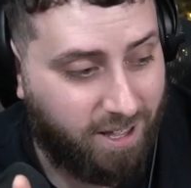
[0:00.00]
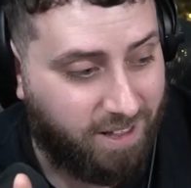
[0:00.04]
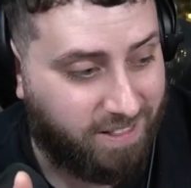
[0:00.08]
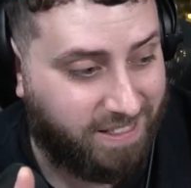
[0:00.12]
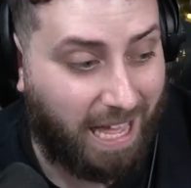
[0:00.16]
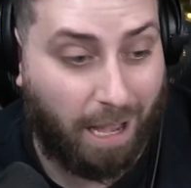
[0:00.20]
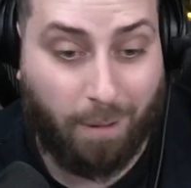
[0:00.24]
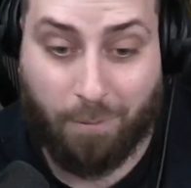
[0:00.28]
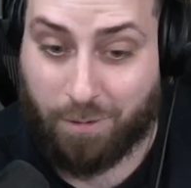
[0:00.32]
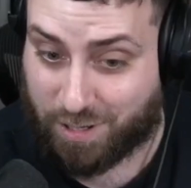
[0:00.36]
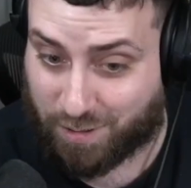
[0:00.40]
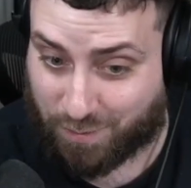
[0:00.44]

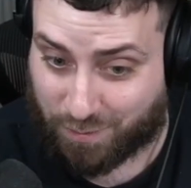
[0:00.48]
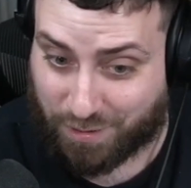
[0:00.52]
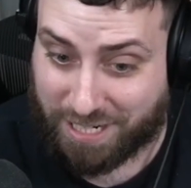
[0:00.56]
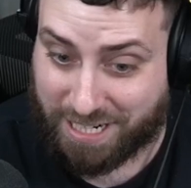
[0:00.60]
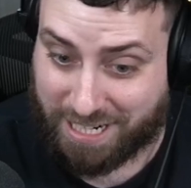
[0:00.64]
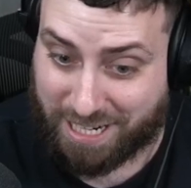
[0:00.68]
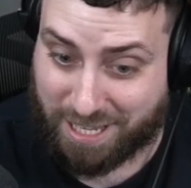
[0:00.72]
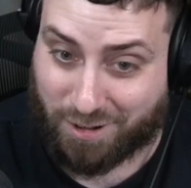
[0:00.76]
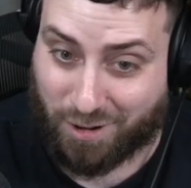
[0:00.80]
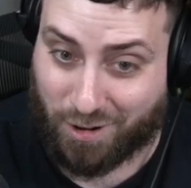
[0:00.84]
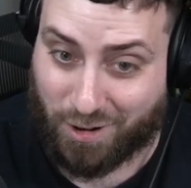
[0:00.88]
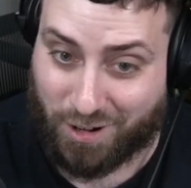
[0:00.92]
That was
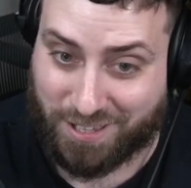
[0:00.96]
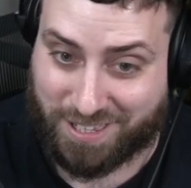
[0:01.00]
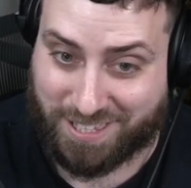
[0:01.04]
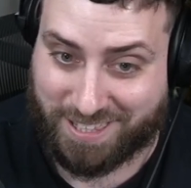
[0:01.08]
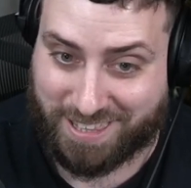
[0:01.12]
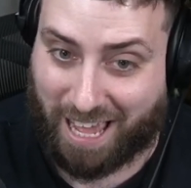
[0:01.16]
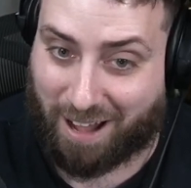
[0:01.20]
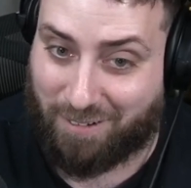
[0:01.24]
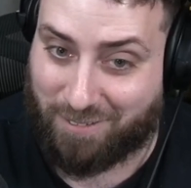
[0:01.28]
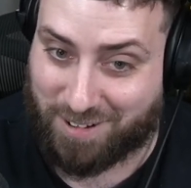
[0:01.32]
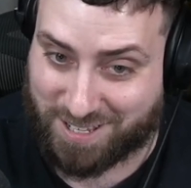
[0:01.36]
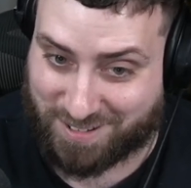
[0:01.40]
really good.
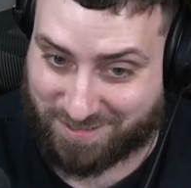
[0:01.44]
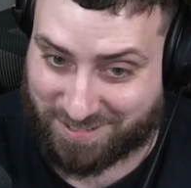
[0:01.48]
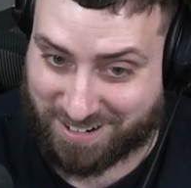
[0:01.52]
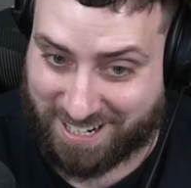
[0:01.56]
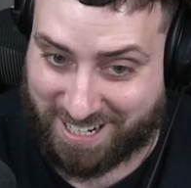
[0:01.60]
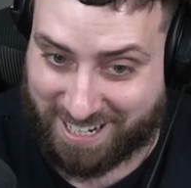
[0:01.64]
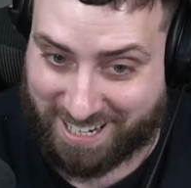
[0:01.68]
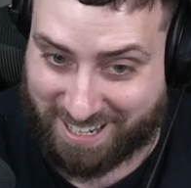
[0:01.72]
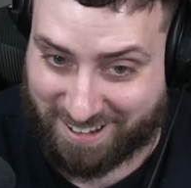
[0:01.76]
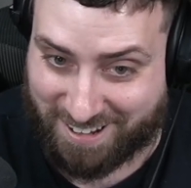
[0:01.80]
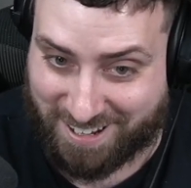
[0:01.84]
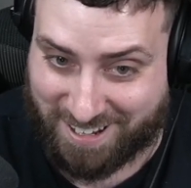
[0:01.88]
That was
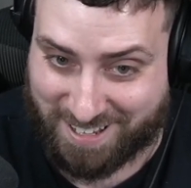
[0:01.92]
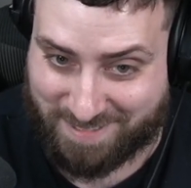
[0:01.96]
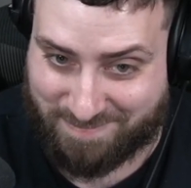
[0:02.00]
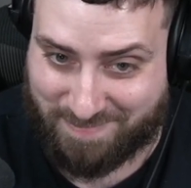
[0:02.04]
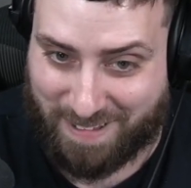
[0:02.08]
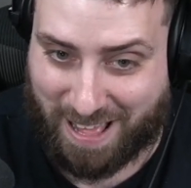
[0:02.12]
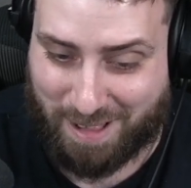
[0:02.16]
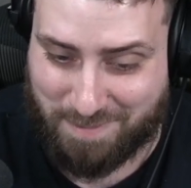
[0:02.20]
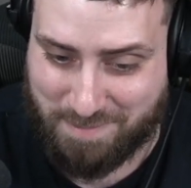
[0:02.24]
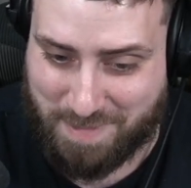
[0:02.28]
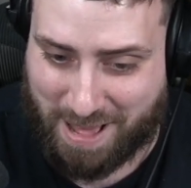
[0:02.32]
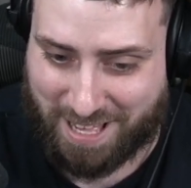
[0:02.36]
really good.
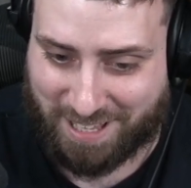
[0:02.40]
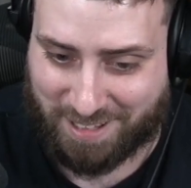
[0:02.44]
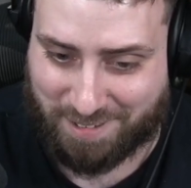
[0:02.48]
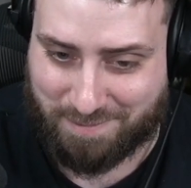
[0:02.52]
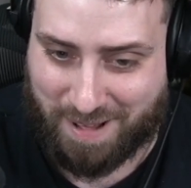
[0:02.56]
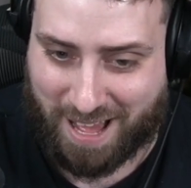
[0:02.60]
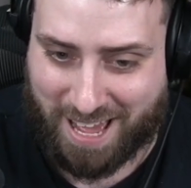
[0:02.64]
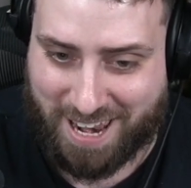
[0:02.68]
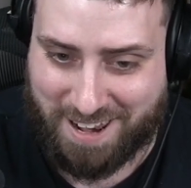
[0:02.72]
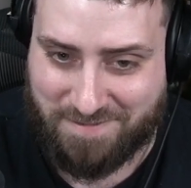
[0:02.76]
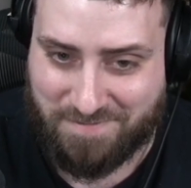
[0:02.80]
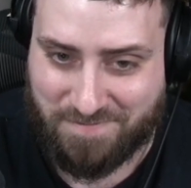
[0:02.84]
Melmetal,
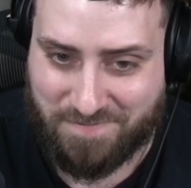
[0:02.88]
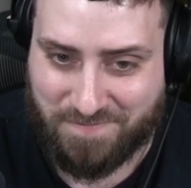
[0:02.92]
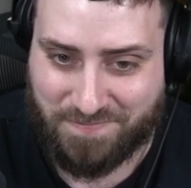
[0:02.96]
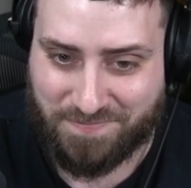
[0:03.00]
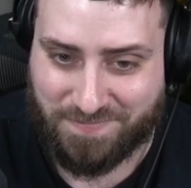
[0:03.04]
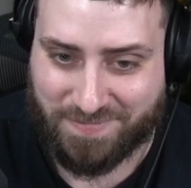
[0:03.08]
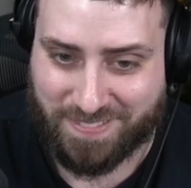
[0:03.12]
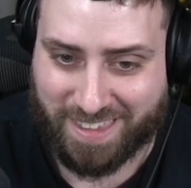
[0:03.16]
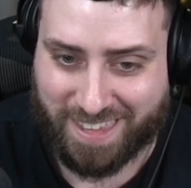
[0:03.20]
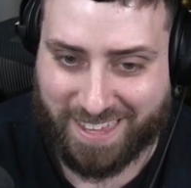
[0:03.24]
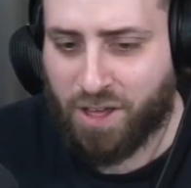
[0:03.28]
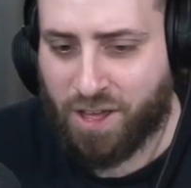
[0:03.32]
man.
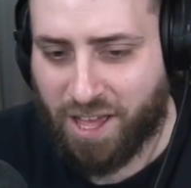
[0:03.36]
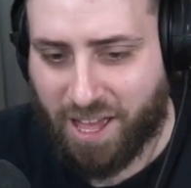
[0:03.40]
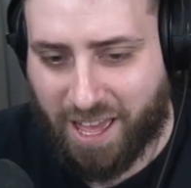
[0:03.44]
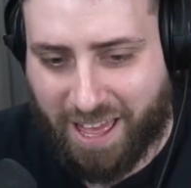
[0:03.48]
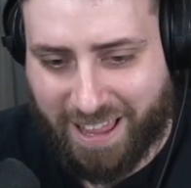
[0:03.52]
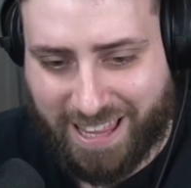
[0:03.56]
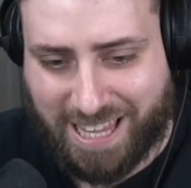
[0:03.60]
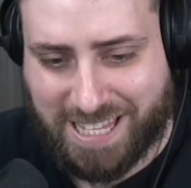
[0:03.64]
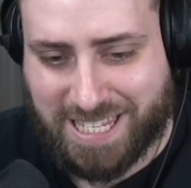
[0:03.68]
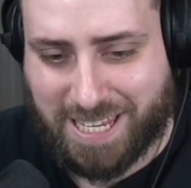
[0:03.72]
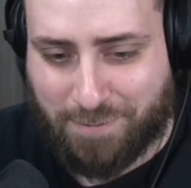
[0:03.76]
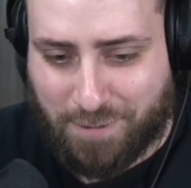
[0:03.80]

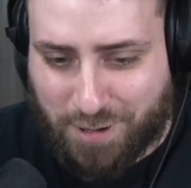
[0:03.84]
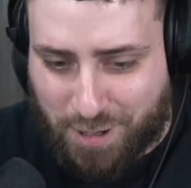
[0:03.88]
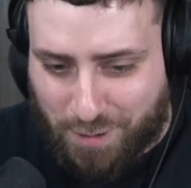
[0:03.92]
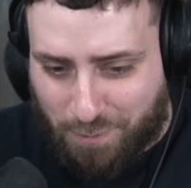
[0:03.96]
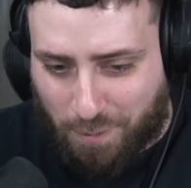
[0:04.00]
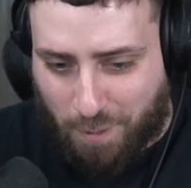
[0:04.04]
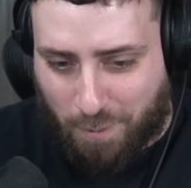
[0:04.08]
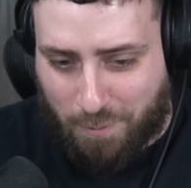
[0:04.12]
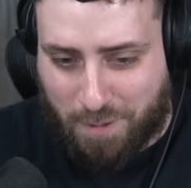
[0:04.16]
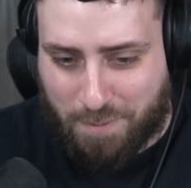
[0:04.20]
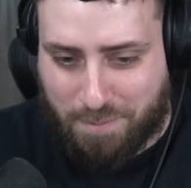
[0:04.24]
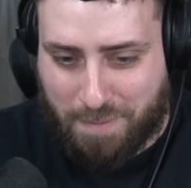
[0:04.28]
Let's have another
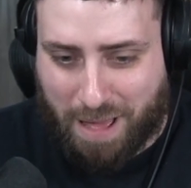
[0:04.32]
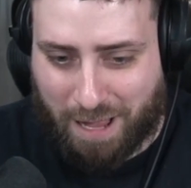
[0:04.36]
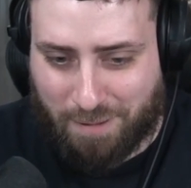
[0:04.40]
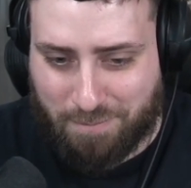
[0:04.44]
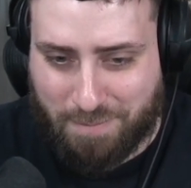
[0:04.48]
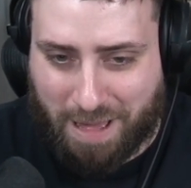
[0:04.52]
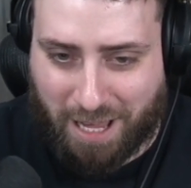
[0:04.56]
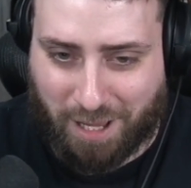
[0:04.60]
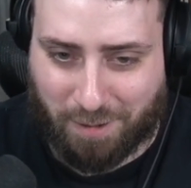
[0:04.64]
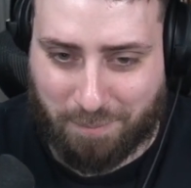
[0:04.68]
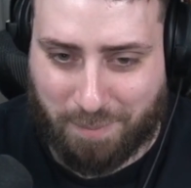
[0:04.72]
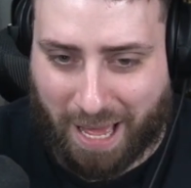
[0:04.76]
one with
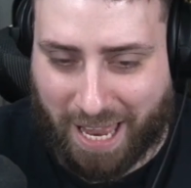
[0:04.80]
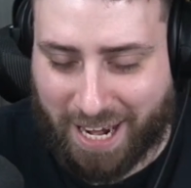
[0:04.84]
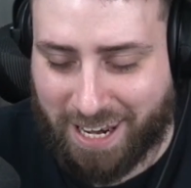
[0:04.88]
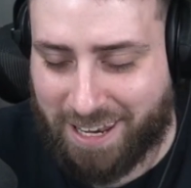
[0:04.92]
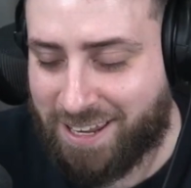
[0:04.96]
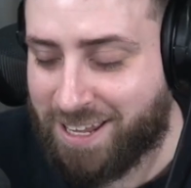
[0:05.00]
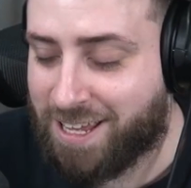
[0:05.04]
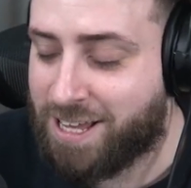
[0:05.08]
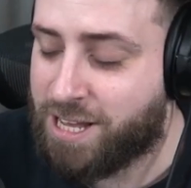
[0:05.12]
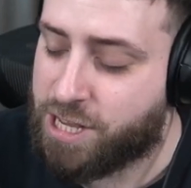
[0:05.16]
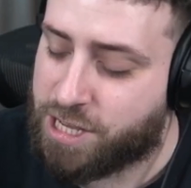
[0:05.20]
Melmetal, man.